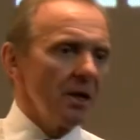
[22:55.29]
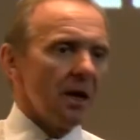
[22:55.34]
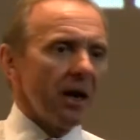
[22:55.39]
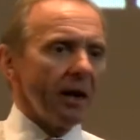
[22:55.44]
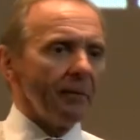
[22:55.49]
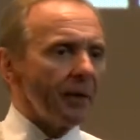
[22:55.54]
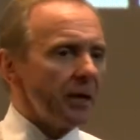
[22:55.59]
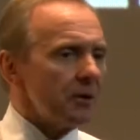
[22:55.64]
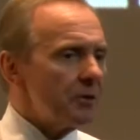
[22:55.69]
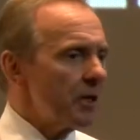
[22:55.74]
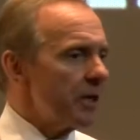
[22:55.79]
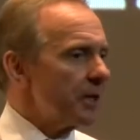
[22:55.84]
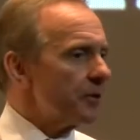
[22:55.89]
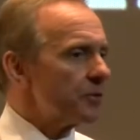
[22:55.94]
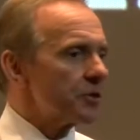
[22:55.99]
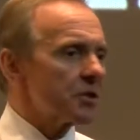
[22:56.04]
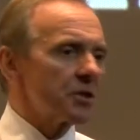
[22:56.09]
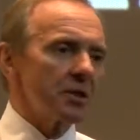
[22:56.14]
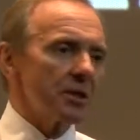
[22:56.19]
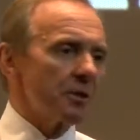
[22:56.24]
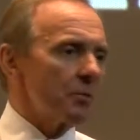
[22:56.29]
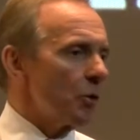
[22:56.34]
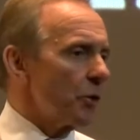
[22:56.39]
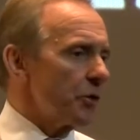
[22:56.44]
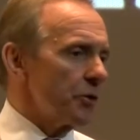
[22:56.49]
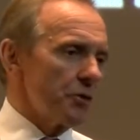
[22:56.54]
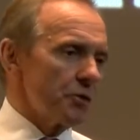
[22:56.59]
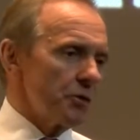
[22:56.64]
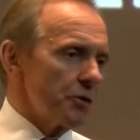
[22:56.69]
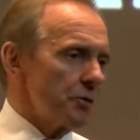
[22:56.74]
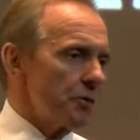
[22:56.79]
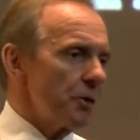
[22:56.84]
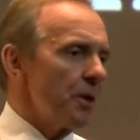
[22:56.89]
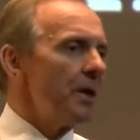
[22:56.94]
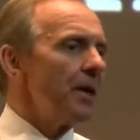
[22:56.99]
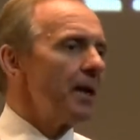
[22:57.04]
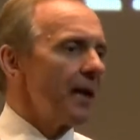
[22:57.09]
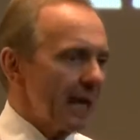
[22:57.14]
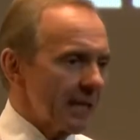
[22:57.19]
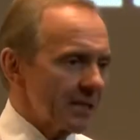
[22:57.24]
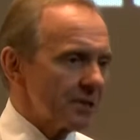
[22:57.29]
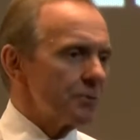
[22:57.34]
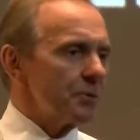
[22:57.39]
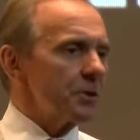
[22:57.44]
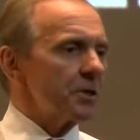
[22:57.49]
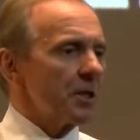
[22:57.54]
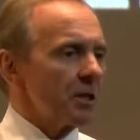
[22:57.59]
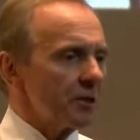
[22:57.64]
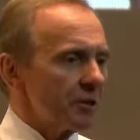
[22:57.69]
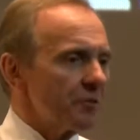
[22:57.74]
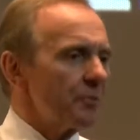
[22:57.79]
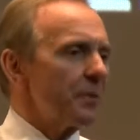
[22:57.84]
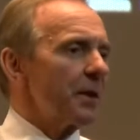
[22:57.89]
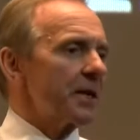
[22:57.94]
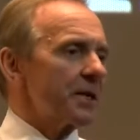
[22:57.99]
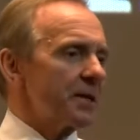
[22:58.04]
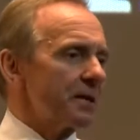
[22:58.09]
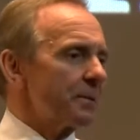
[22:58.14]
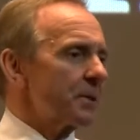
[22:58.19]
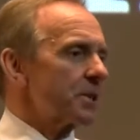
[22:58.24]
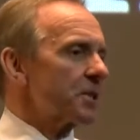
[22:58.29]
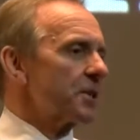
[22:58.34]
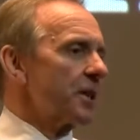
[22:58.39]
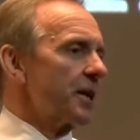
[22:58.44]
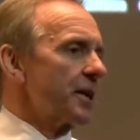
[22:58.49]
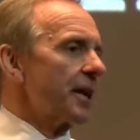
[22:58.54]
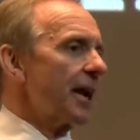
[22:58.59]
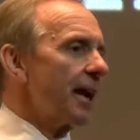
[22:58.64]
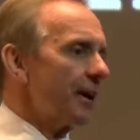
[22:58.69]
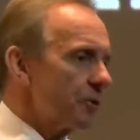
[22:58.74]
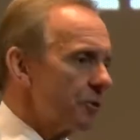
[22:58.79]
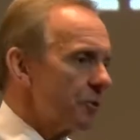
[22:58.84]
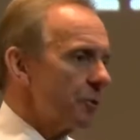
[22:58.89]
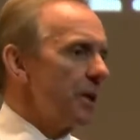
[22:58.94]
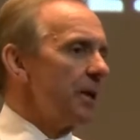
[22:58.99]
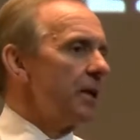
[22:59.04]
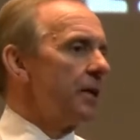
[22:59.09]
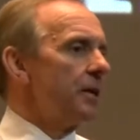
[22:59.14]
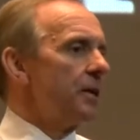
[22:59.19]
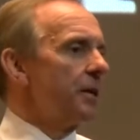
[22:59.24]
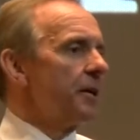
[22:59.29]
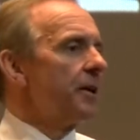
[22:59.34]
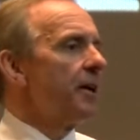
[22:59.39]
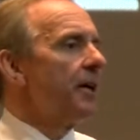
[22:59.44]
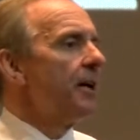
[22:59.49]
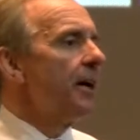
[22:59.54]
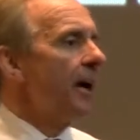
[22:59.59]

I'm only interested in what you do as a result of making a mistake. How do we learn?